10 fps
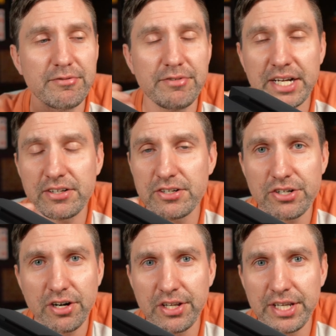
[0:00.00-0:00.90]
vector
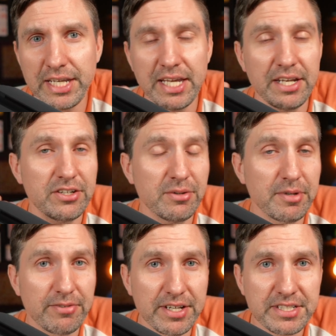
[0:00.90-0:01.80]
drawing in Adobe
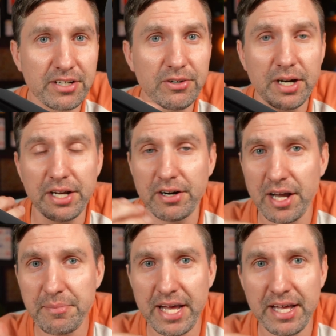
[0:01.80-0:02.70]
Fresco on
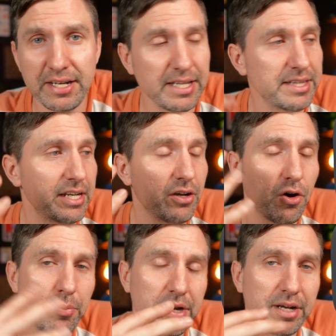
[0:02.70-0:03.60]
our iPad and then
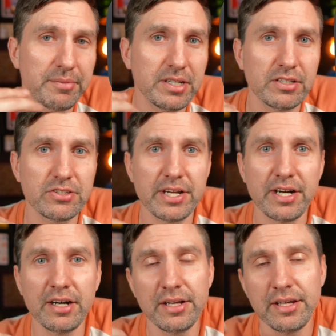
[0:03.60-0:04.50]
open it up in
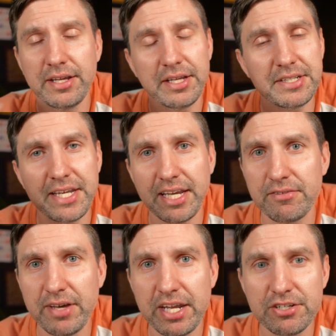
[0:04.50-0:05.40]
Illustrator and take
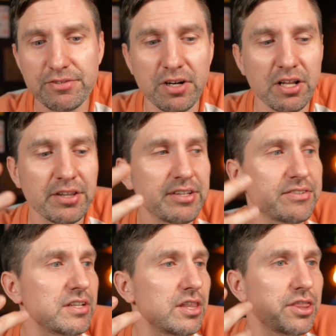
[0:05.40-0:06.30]
advantage of all
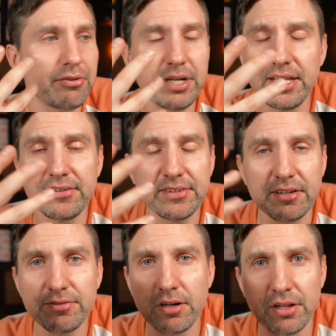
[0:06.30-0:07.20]
this three D
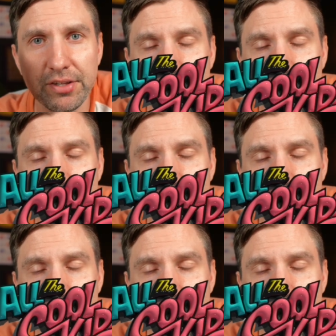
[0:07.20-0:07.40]
stuff all the